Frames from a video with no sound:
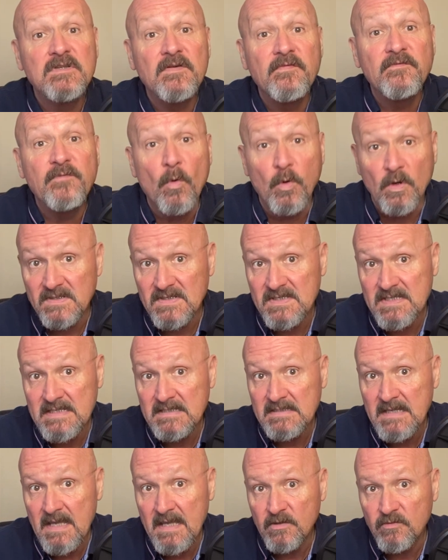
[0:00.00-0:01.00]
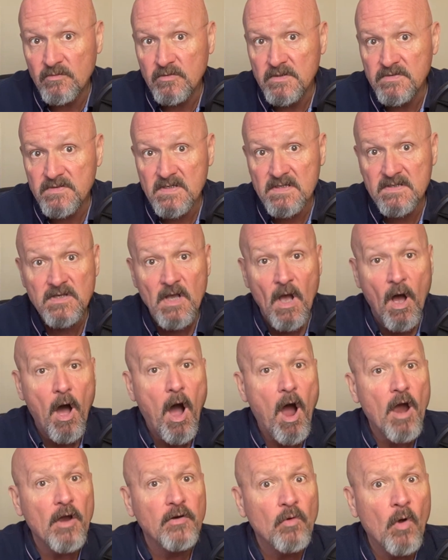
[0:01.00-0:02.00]
to 14-day cruises
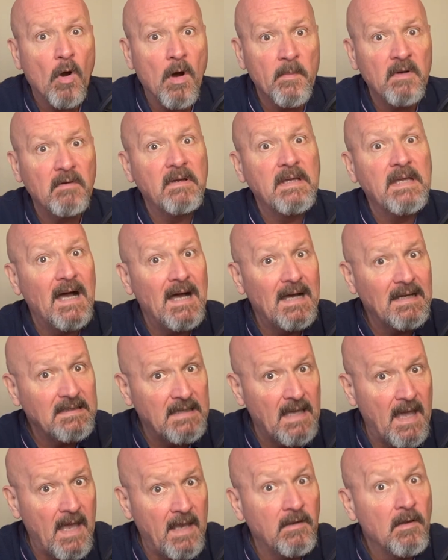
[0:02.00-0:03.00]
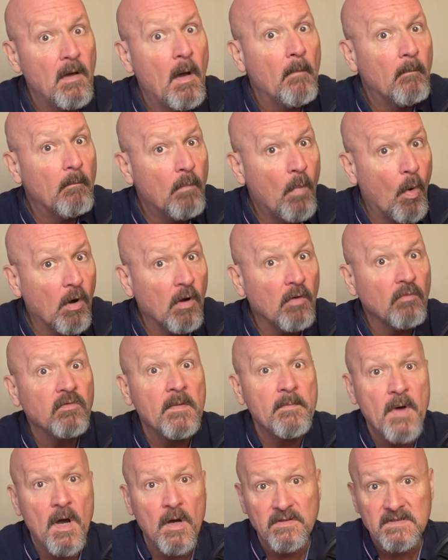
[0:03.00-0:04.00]
are normally, again, more
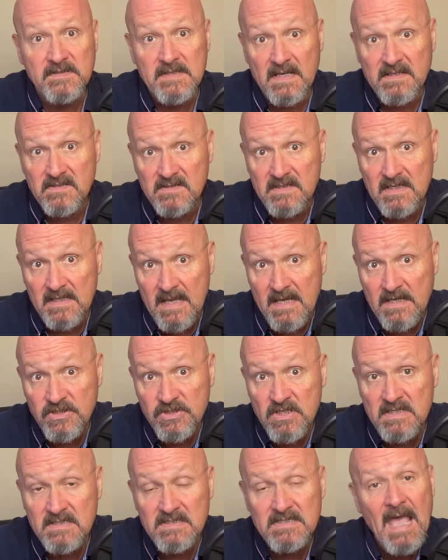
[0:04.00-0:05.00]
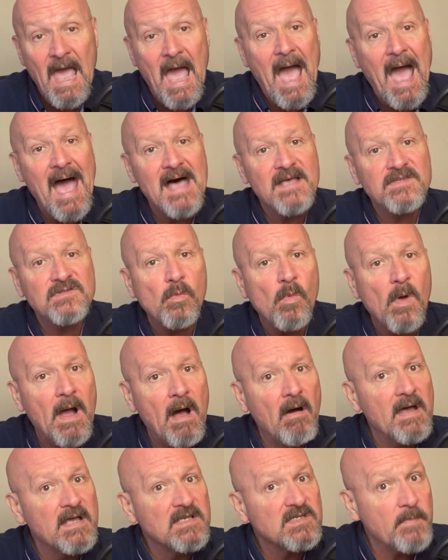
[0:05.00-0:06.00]
remote destinations as
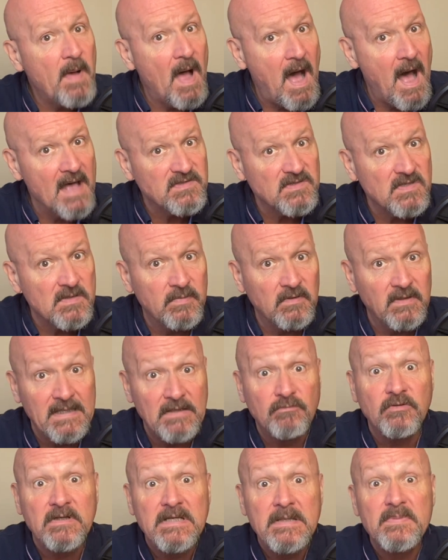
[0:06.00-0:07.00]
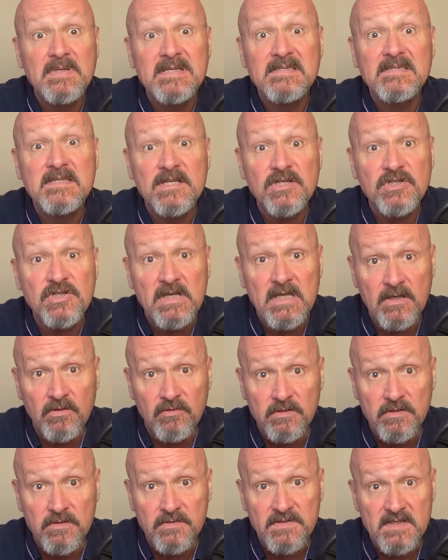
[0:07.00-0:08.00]
well as possibly repositioning
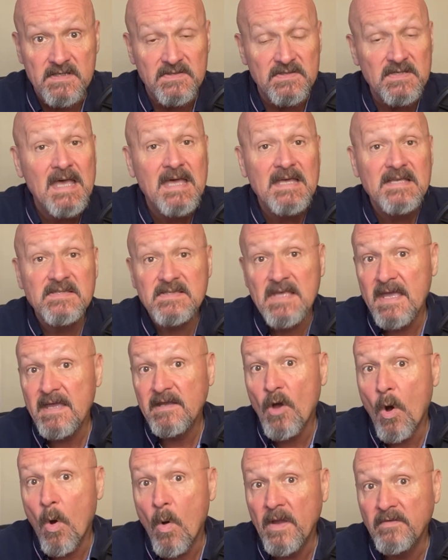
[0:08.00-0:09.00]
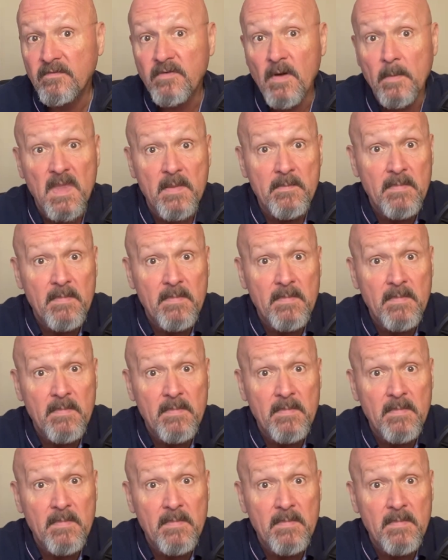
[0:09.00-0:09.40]
cruises, say going from the